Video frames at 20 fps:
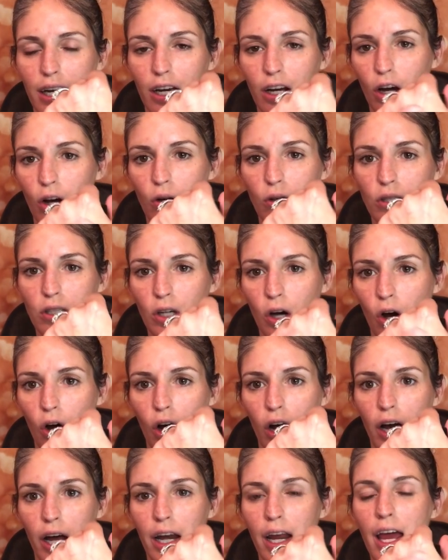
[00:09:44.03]
It goes
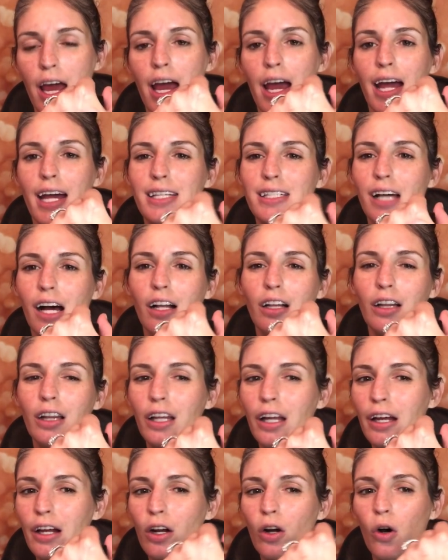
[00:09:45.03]
on, it's a
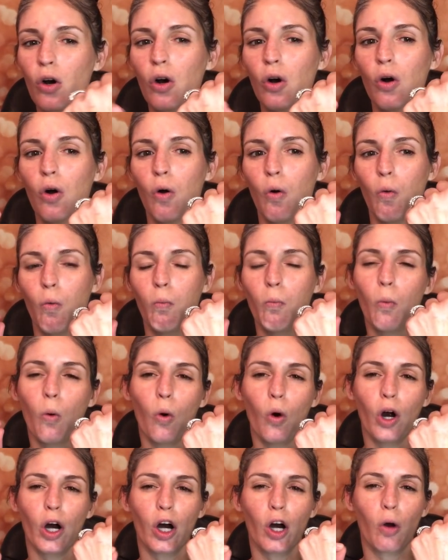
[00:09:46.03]
little
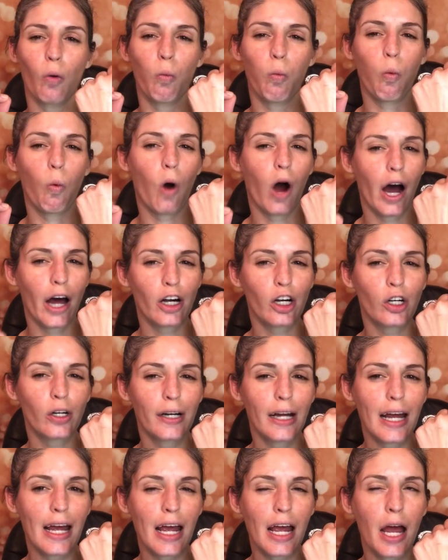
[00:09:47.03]
more
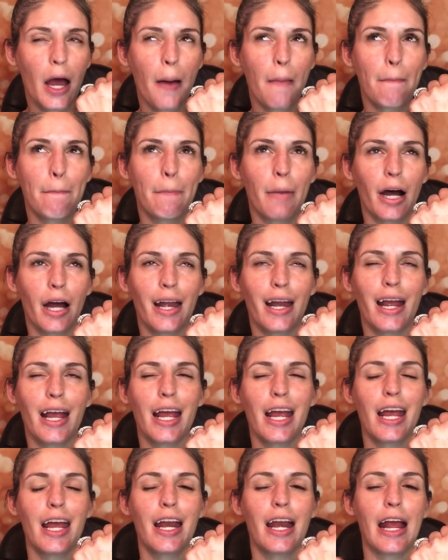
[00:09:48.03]
watery, but
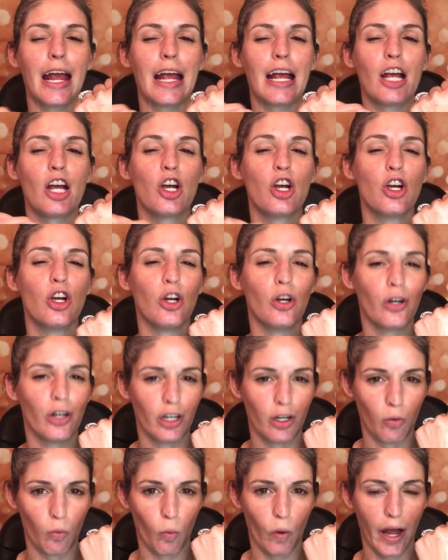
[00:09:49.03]
in a
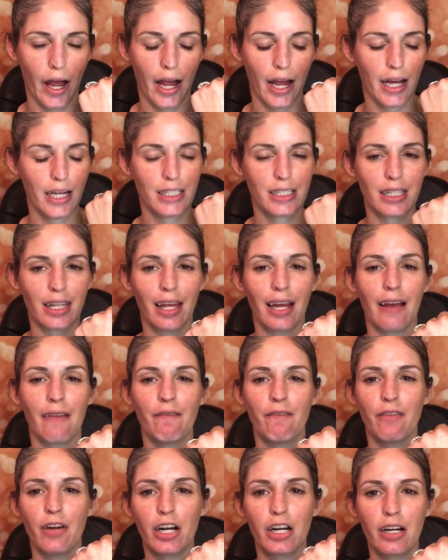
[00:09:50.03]
good way. It's like
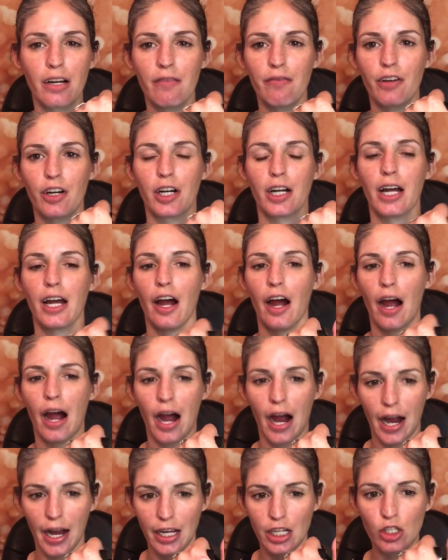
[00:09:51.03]
very, very
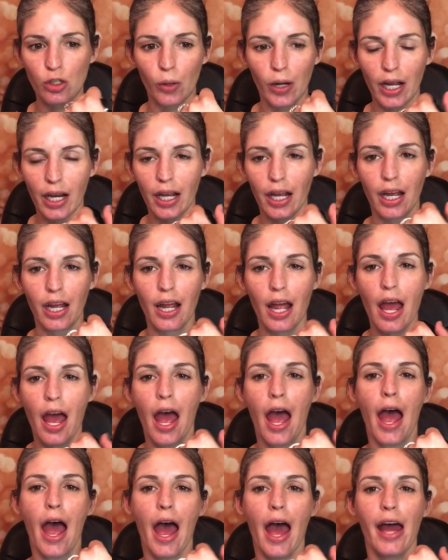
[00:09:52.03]
hydrating
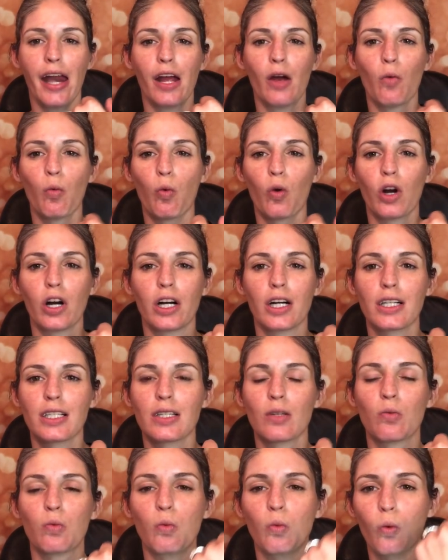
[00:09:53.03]
and it
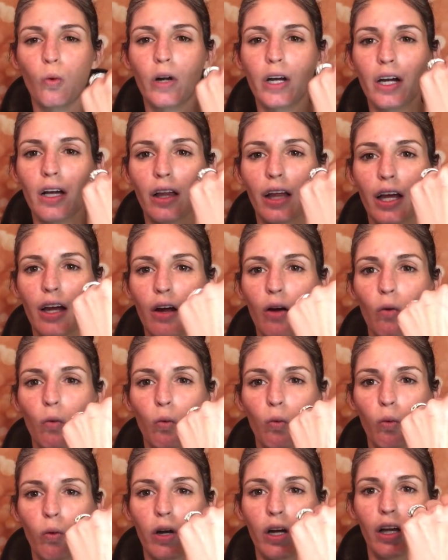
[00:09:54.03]
works really,
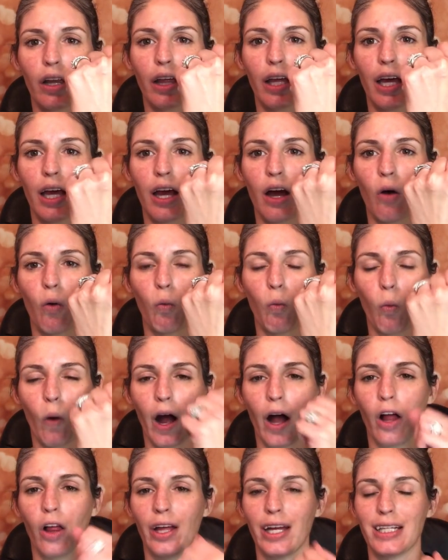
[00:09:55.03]
really
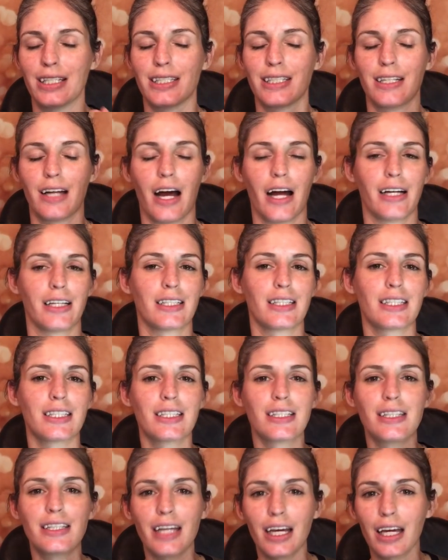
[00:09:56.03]
well. It's not
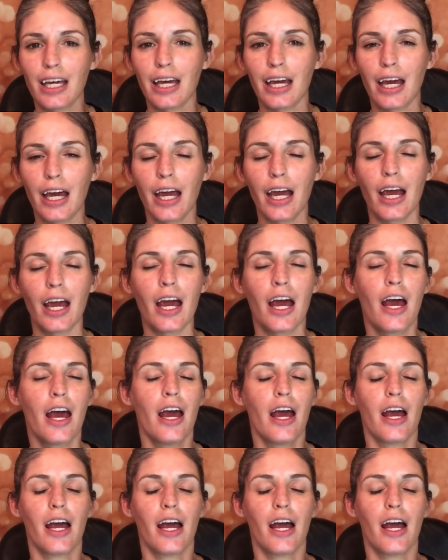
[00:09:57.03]
sticky.